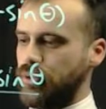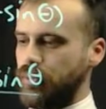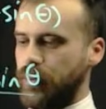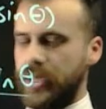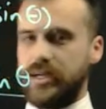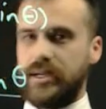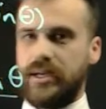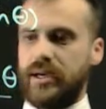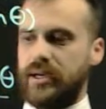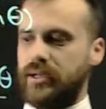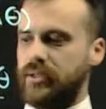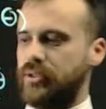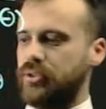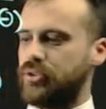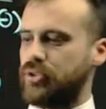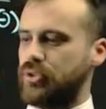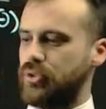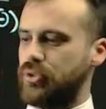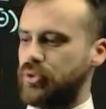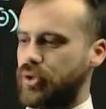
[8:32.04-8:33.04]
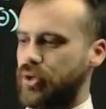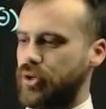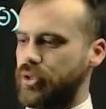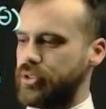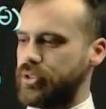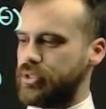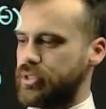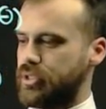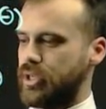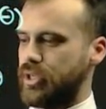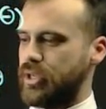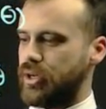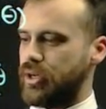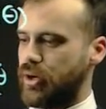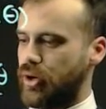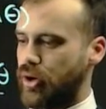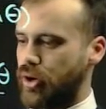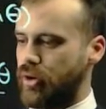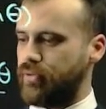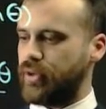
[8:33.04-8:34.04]
the way down to cos theta
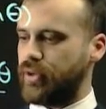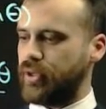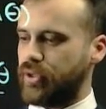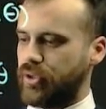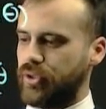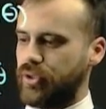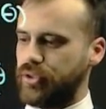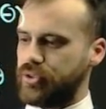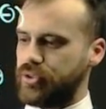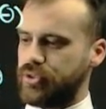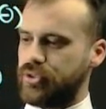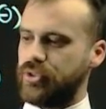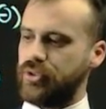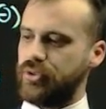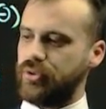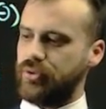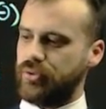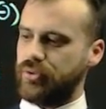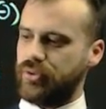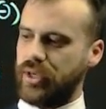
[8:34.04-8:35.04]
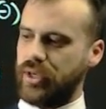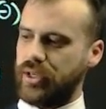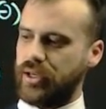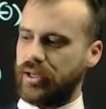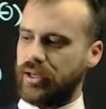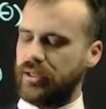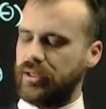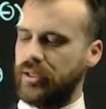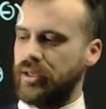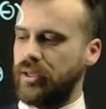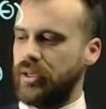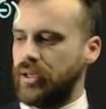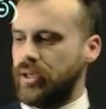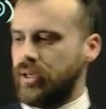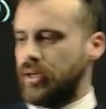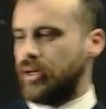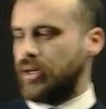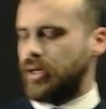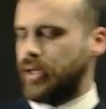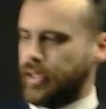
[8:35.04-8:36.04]
over cos 2
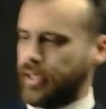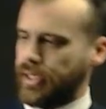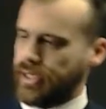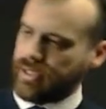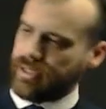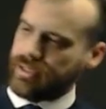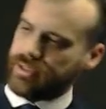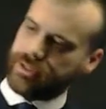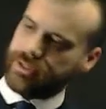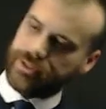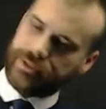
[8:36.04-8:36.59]
theta.